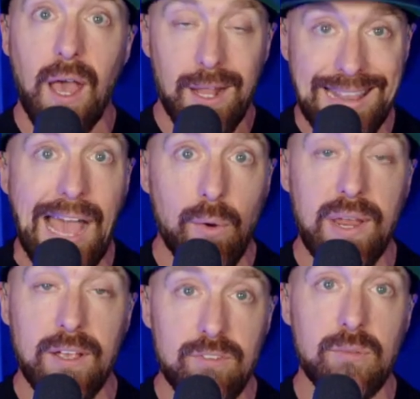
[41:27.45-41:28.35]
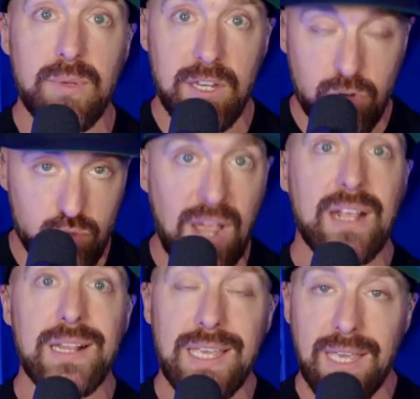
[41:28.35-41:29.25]
allowing us to be
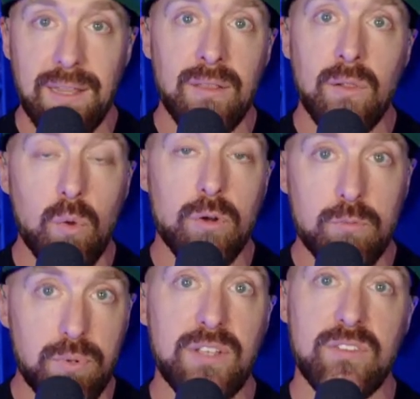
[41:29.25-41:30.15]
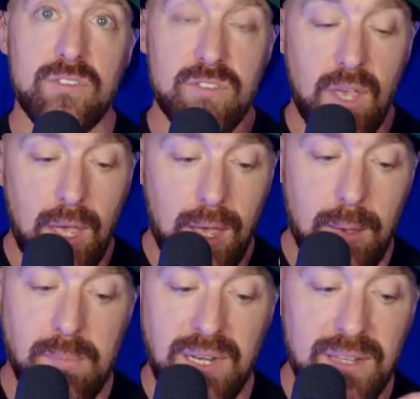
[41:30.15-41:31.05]
directly in the Lord's presence
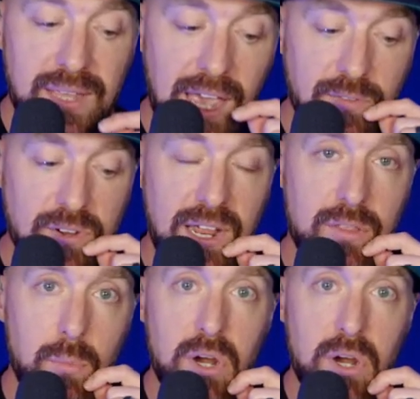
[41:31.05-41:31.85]
immediately after death.